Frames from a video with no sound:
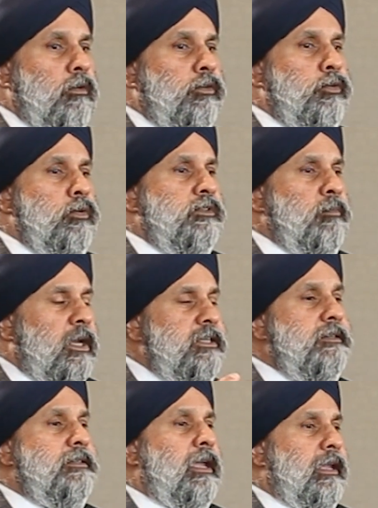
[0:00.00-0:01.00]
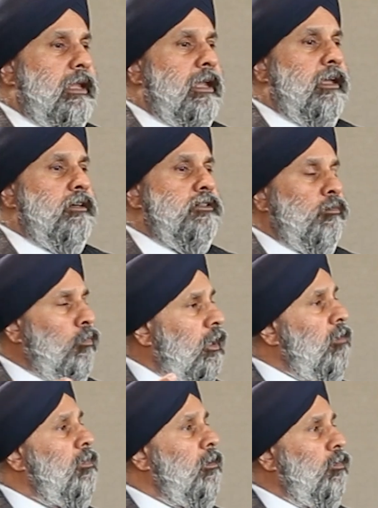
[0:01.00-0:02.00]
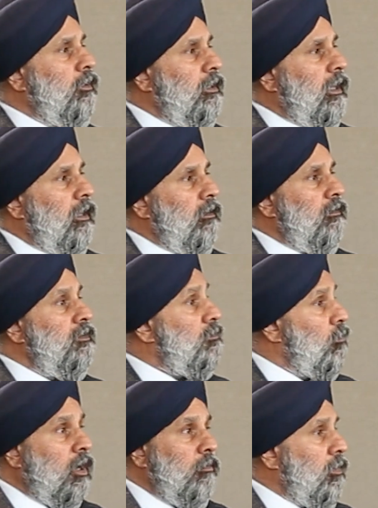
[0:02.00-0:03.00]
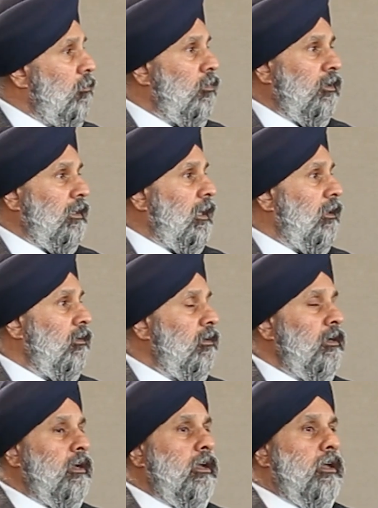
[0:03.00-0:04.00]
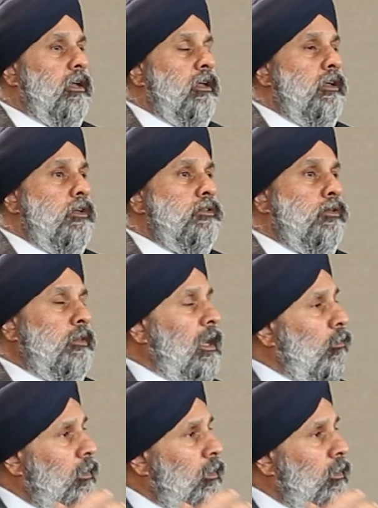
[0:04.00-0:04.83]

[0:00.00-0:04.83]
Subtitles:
do as much as I can to bring people together, smart people together, so that